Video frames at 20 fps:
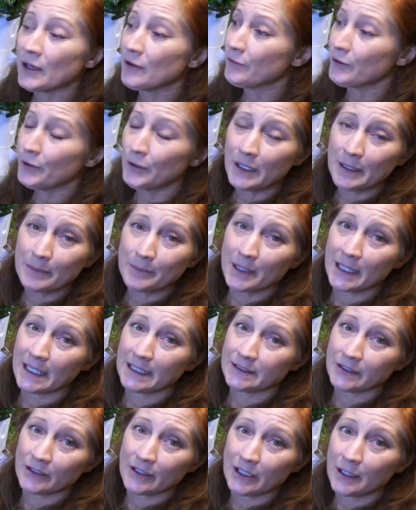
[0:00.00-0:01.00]
Fruiting
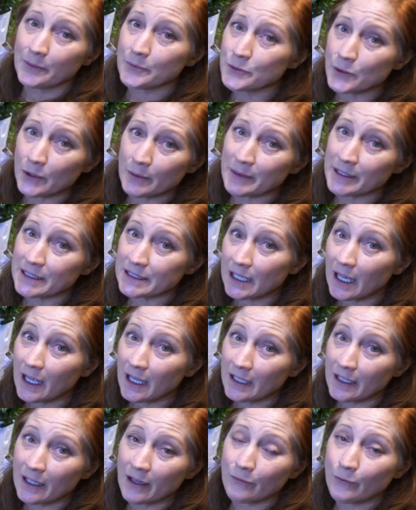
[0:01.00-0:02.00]
plants are going to absorb a
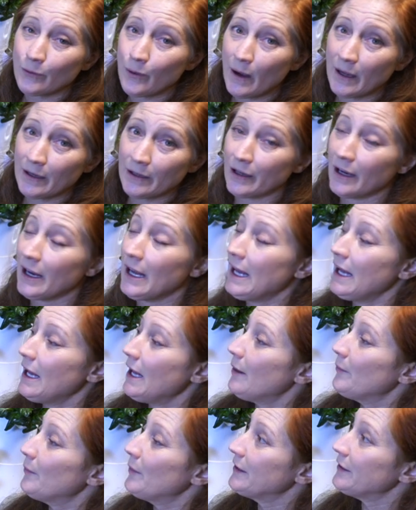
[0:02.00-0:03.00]
ton of water
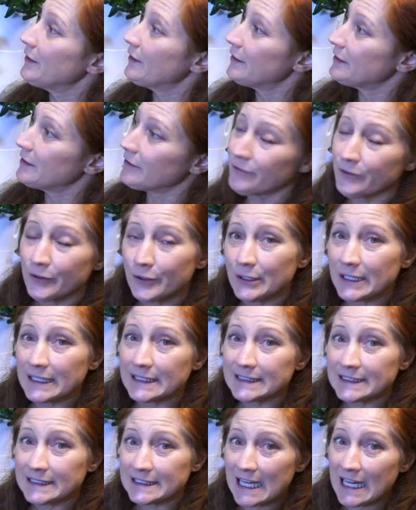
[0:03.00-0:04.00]
when they're in the fruiting
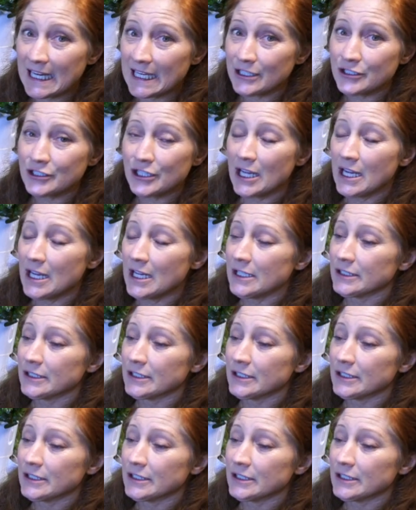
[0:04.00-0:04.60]
stage.